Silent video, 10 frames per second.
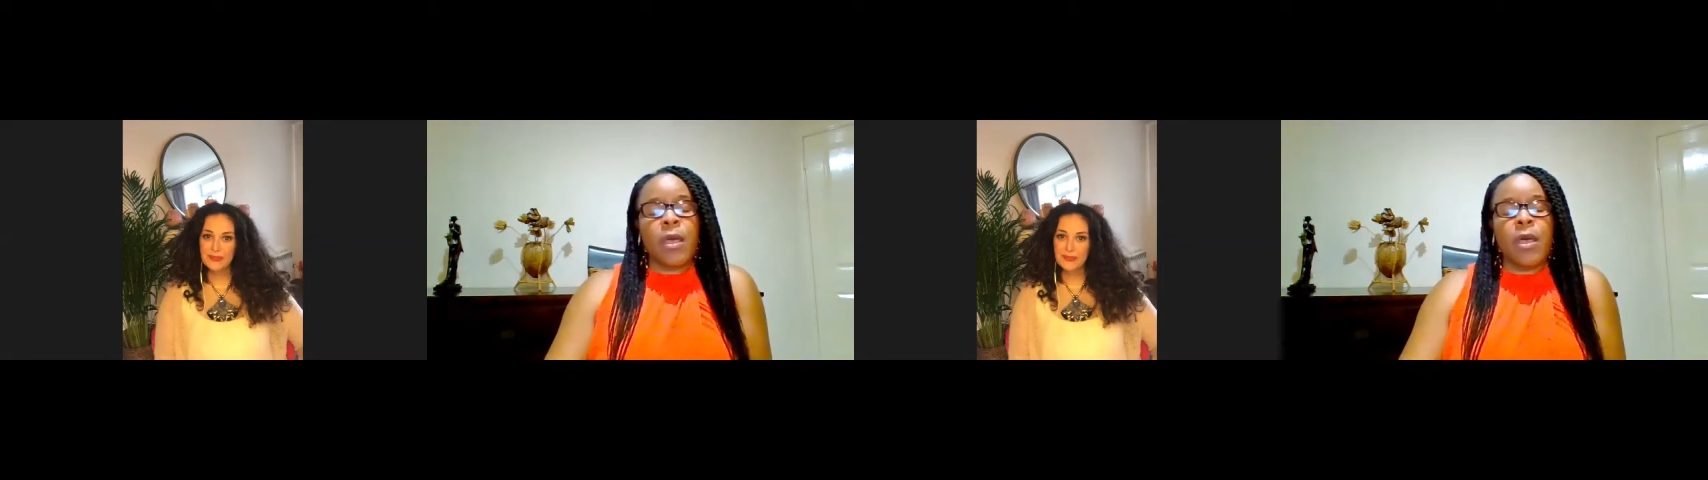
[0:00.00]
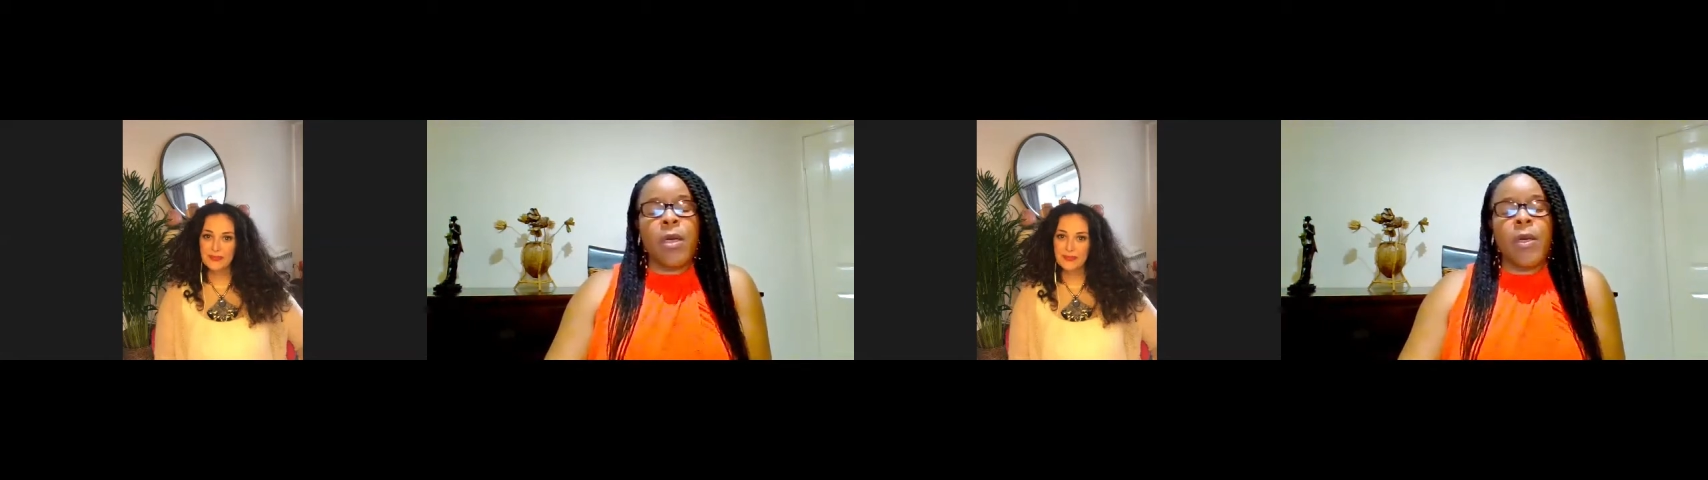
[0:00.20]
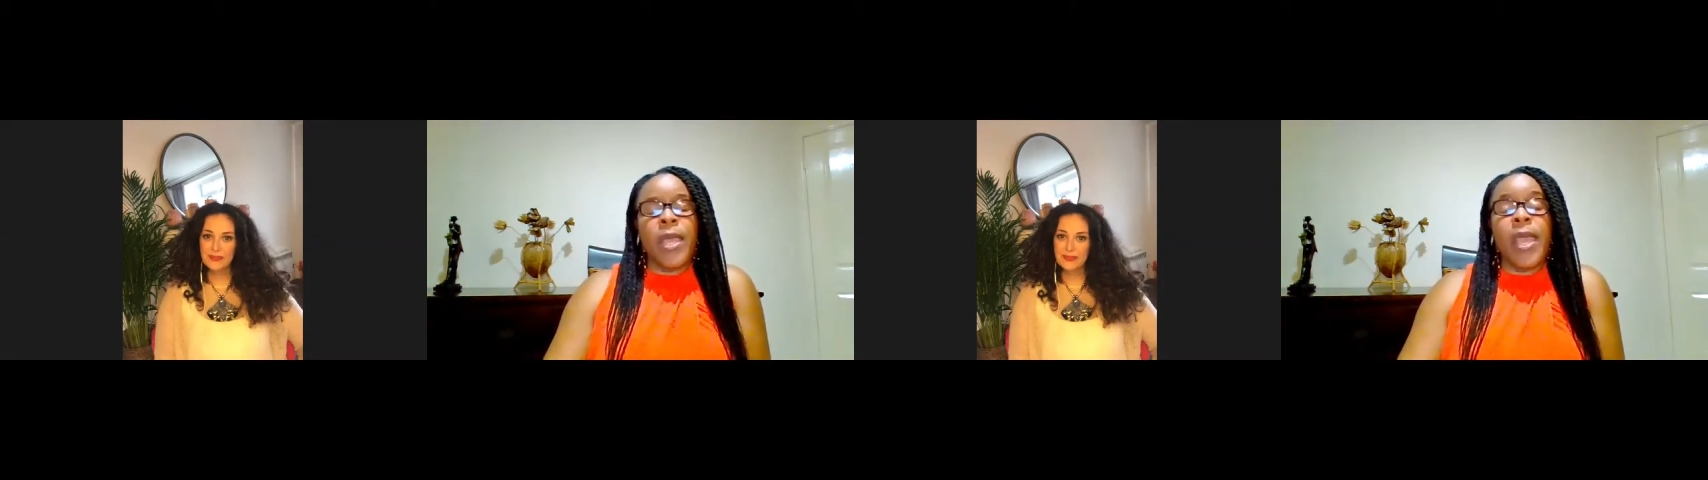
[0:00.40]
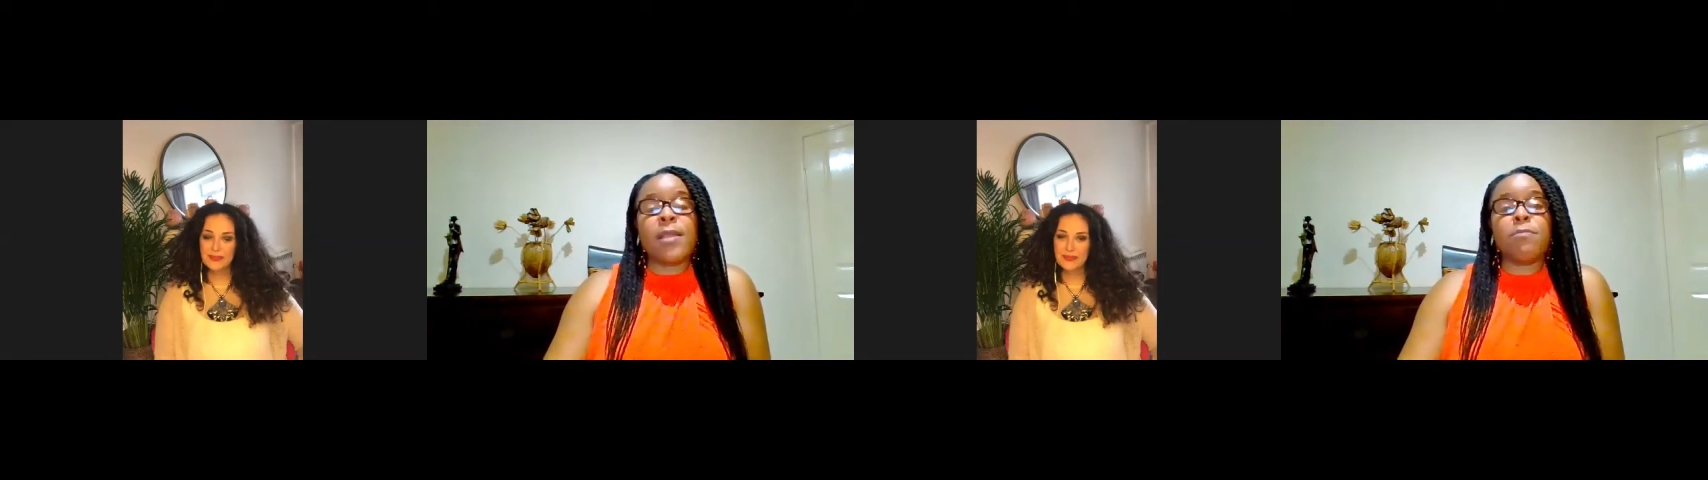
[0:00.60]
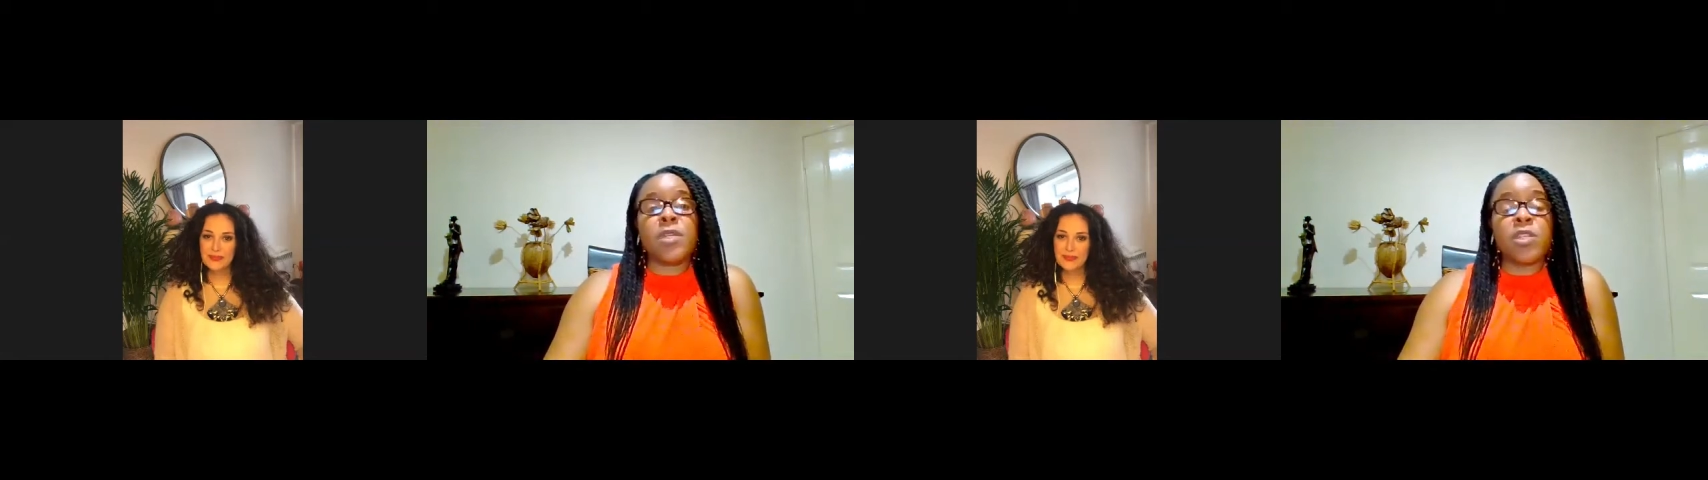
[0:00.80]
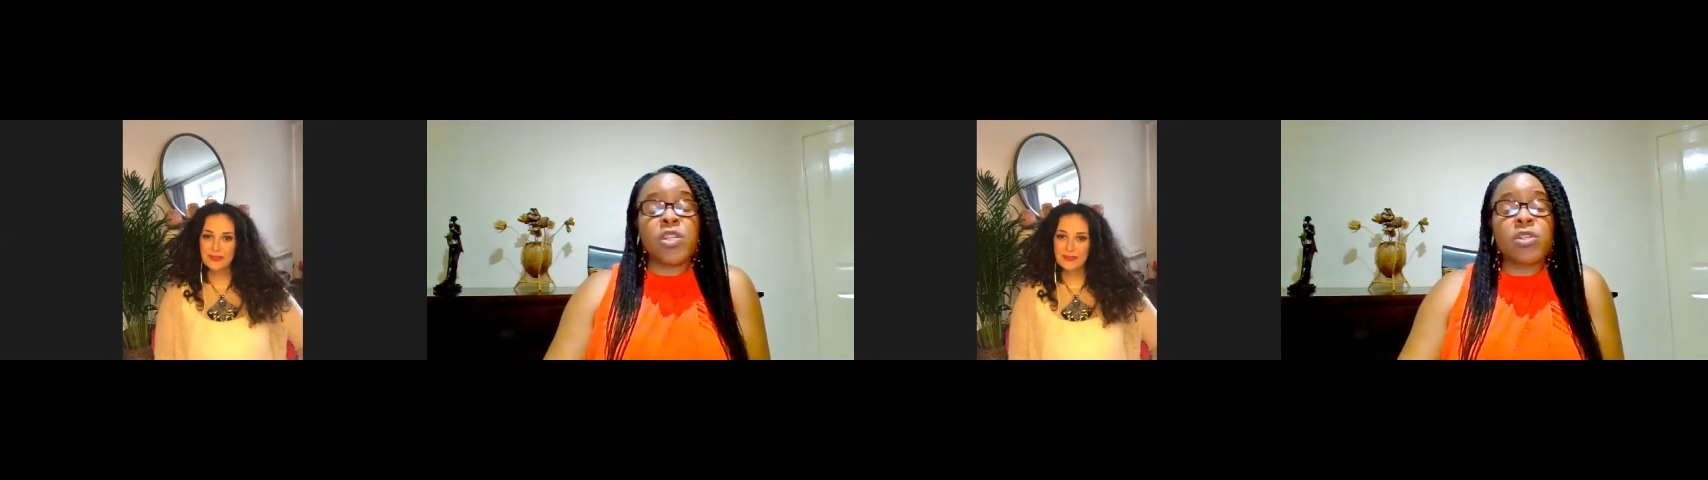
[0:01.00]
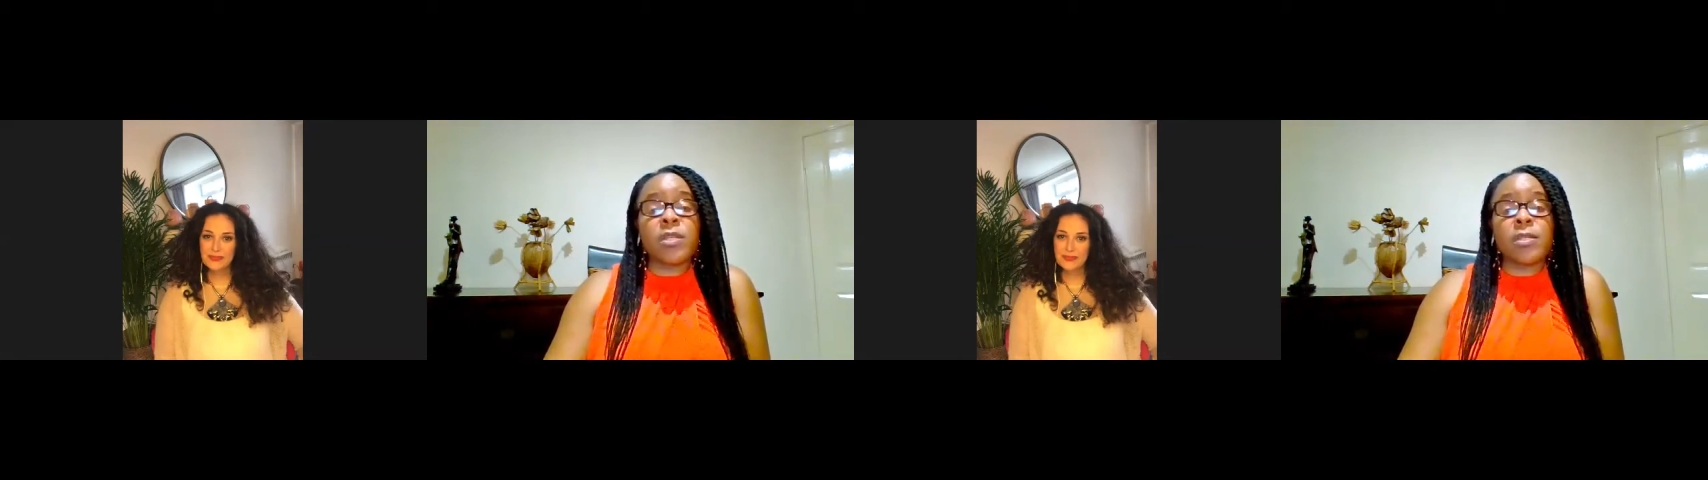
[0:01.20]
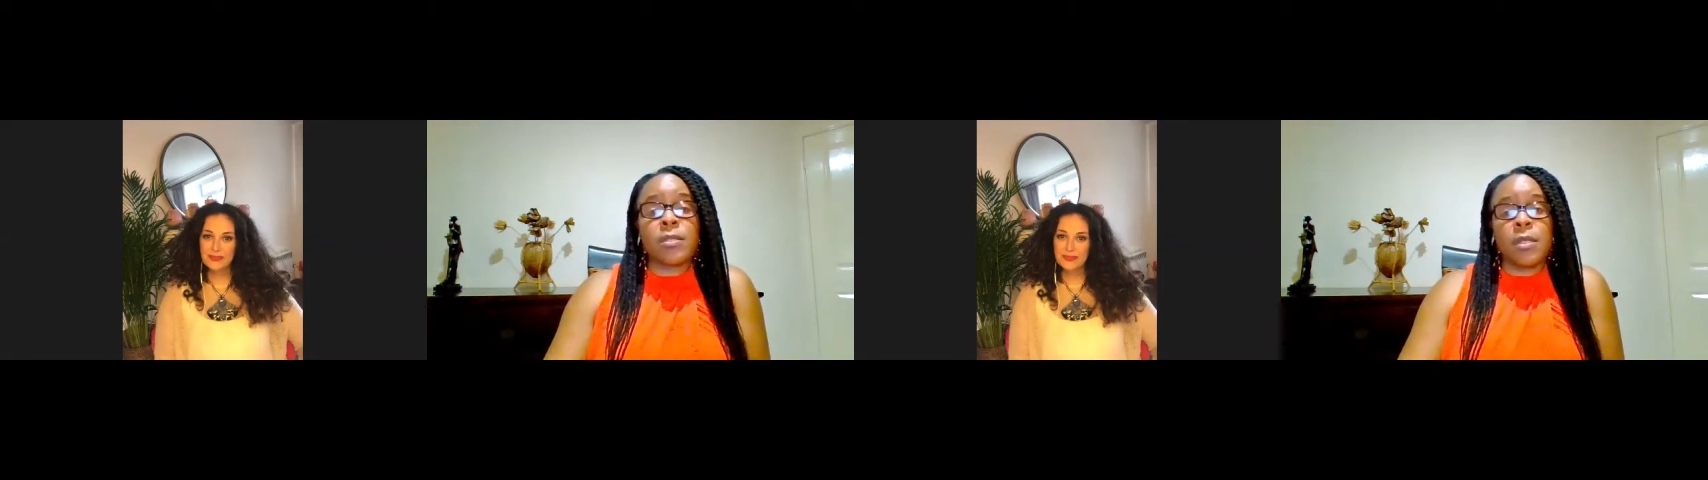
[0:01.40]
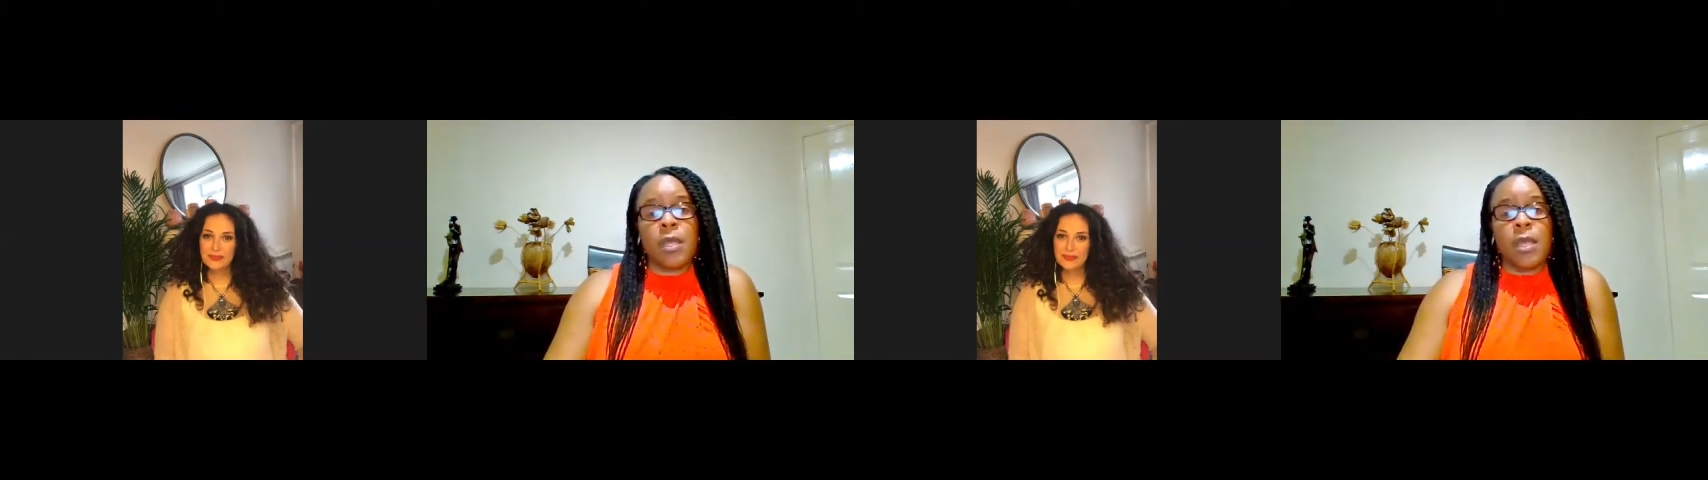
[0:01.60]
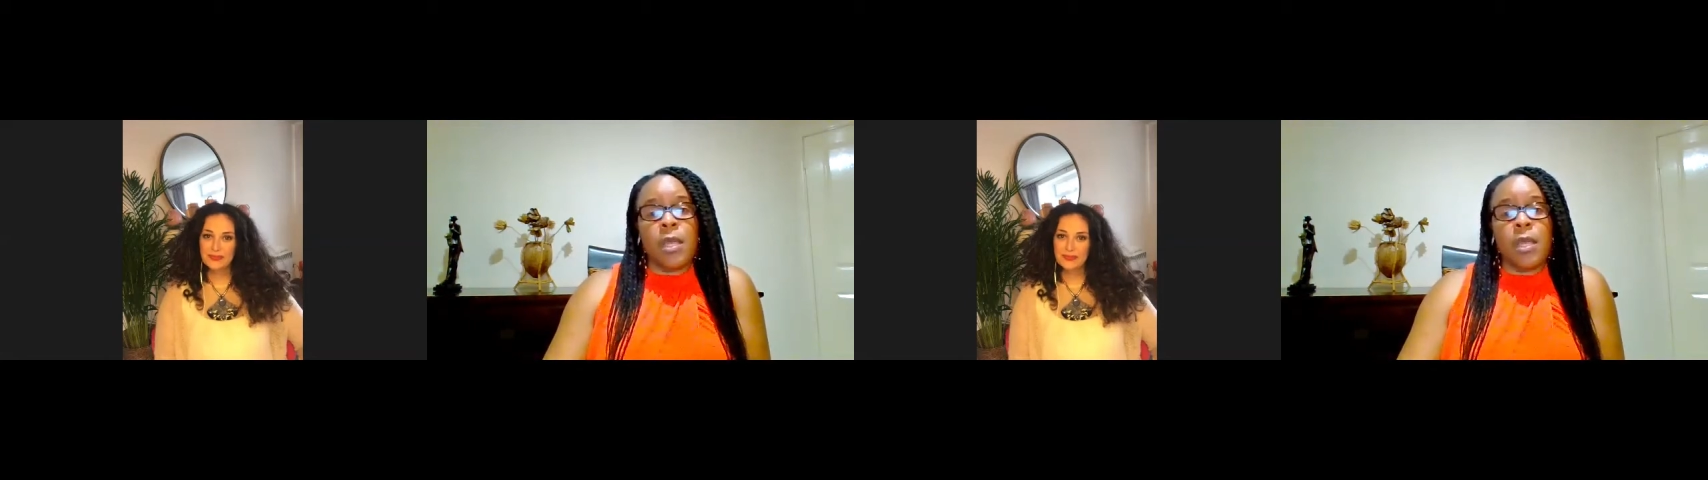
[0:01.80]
and mission